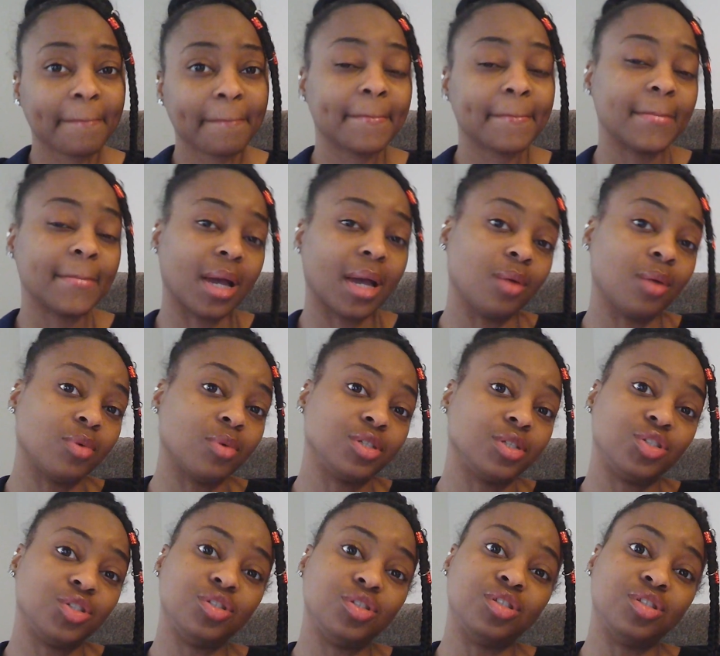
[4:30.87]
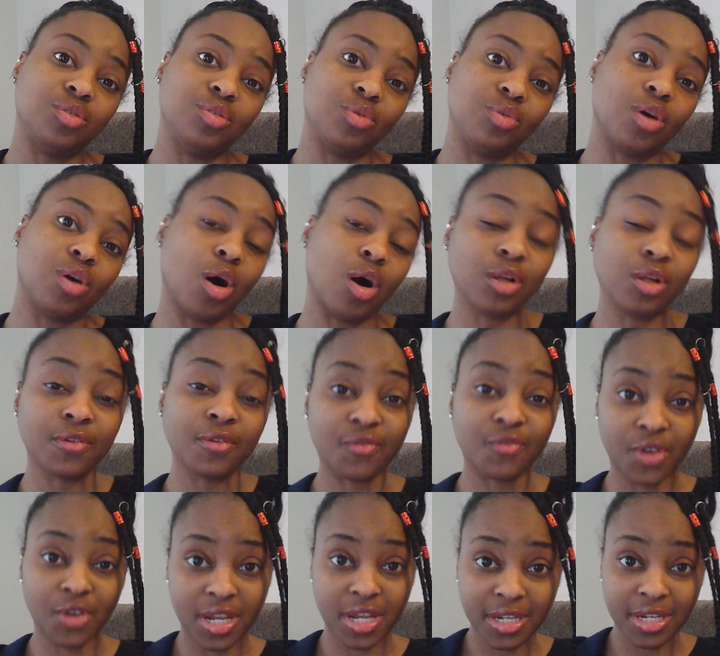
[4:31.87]
I want you to call a
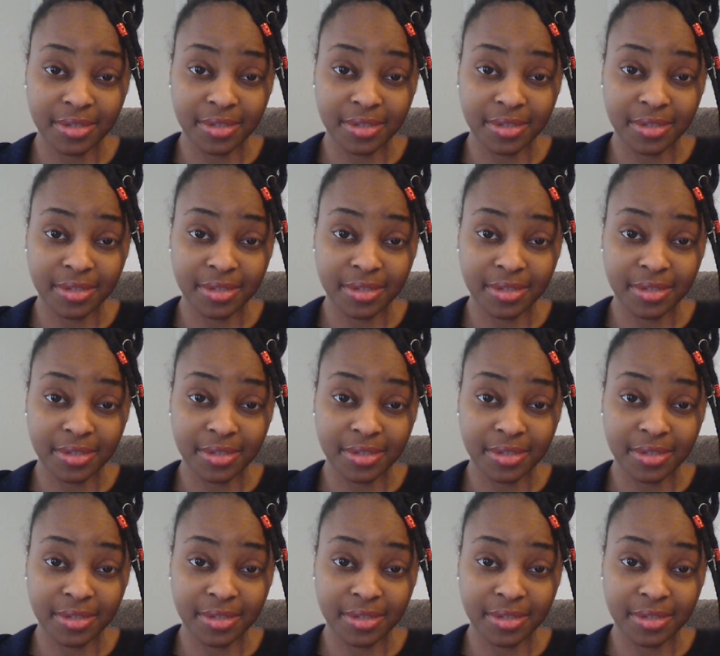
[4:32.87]
friend